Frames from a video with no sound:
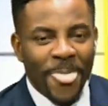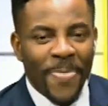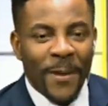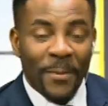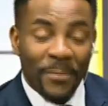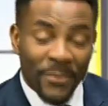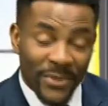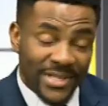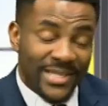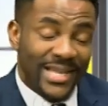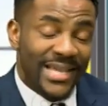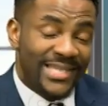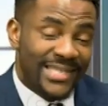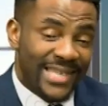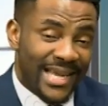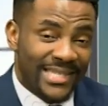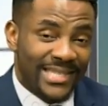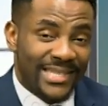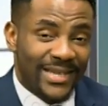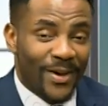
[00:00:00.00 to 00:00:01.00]
mostly
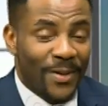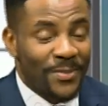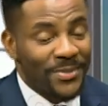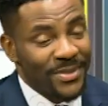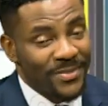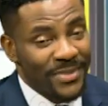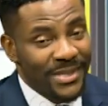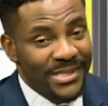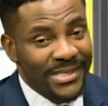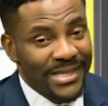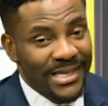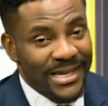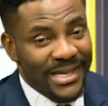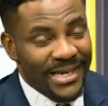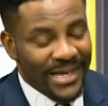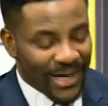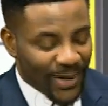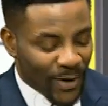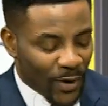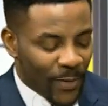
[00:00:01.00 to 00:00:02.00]
excited and
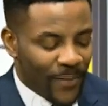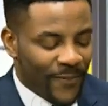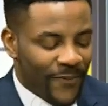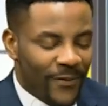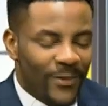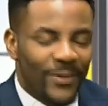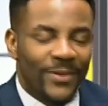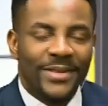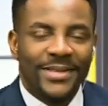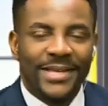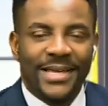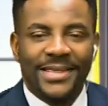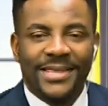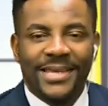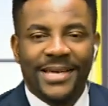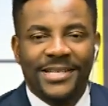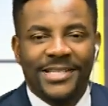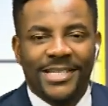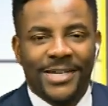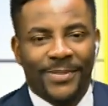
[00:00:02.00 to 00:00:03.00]
optimistic and hopeful that
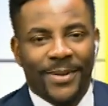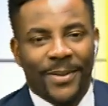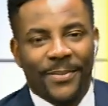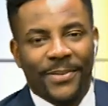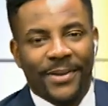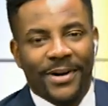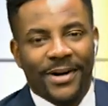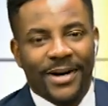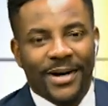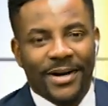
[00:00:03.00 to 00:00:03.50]
things shape up